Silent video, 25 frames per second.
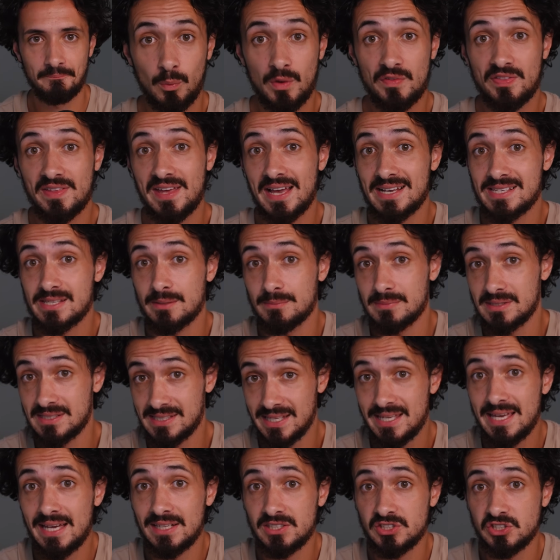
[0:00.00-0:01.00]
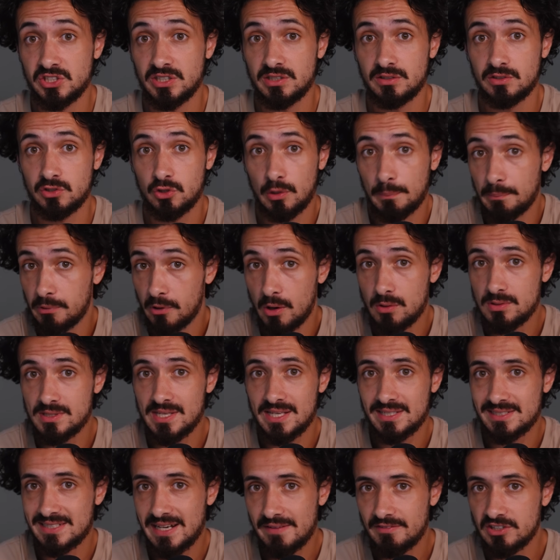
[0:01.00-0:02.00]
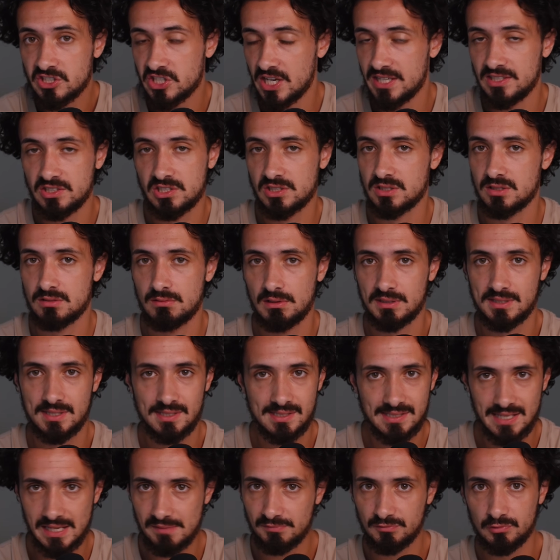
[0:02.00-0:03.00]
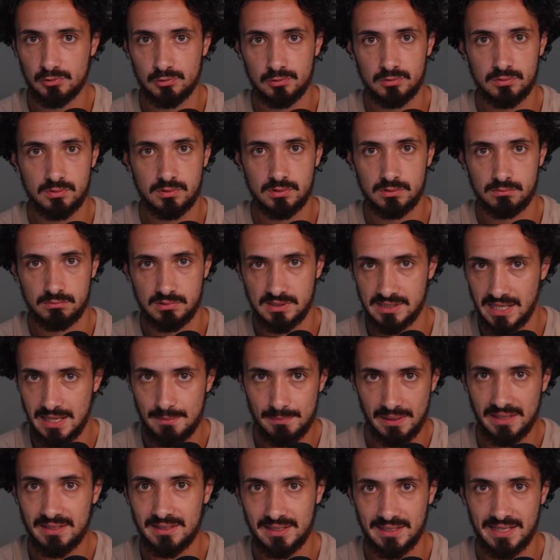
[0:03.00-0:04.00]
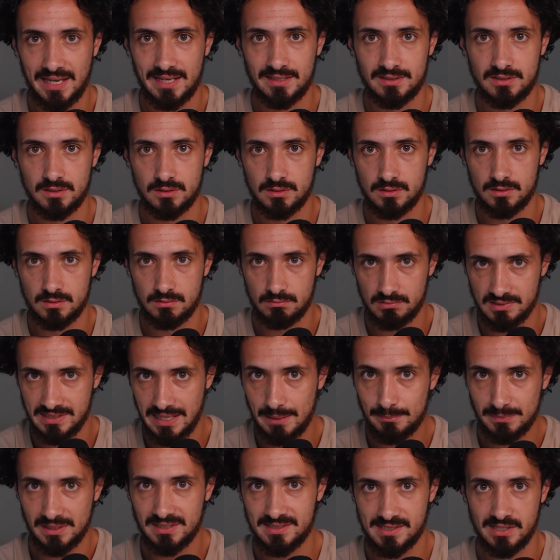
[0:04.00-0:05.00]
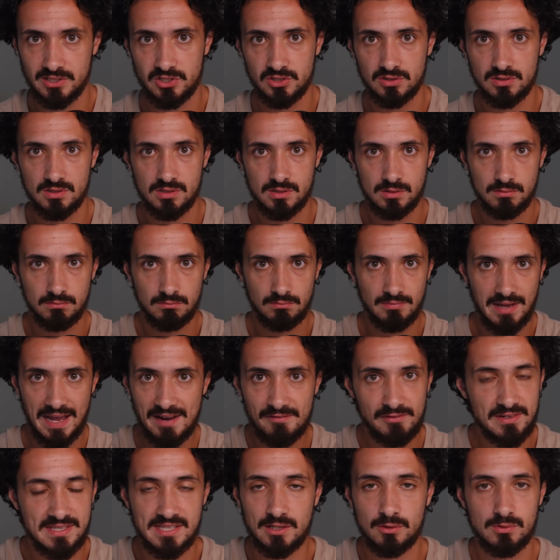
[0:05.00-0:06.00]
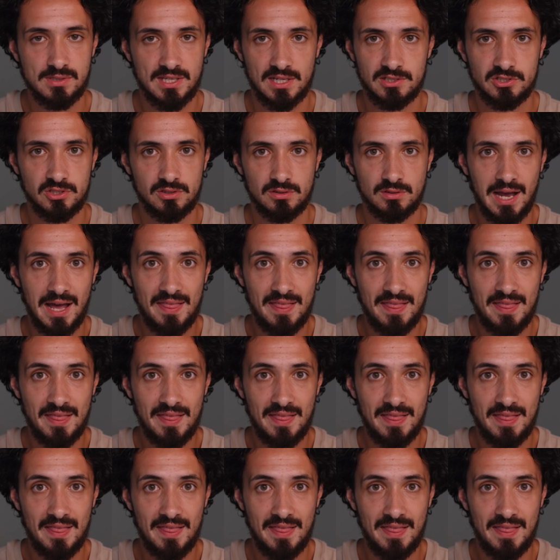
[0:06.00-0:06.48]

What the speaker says: With the SMC engine, your process never changes. It's the same rules, same indicators, same decisions, every single session.